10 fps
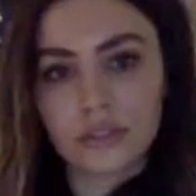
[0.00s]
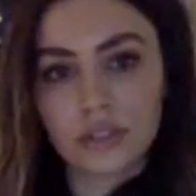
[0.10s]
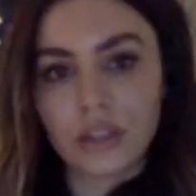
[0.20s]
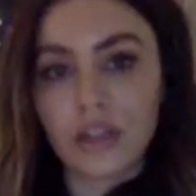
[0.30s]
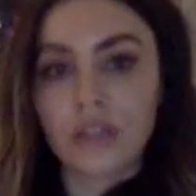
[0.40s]

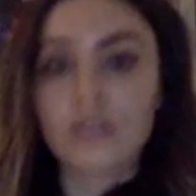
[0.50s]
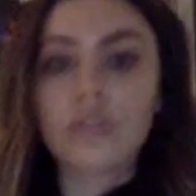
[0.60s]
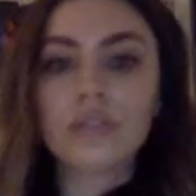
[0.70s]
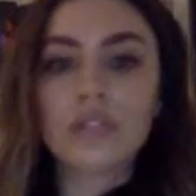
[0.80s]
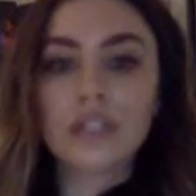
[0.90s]

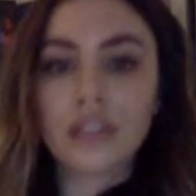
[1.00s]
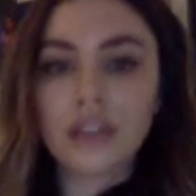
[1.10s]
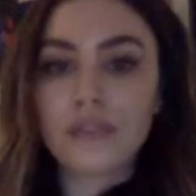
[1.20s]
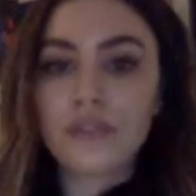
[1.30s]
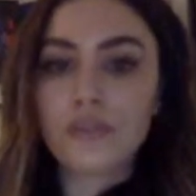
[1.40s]
Know
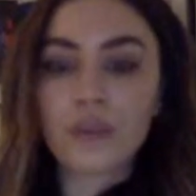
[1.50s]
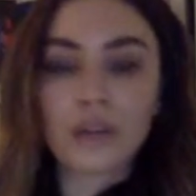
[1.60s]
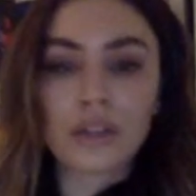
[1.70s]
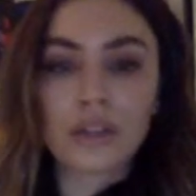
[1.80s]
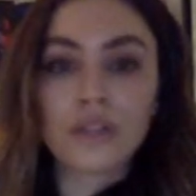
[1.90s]
that every
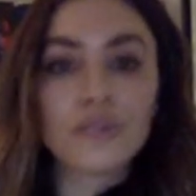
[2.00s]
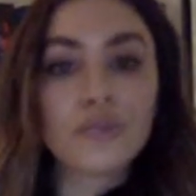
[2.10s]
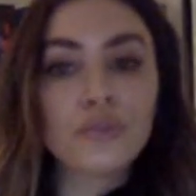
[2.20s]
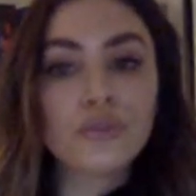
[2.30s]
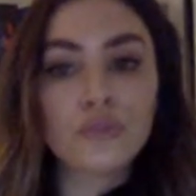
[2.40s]
mile that you've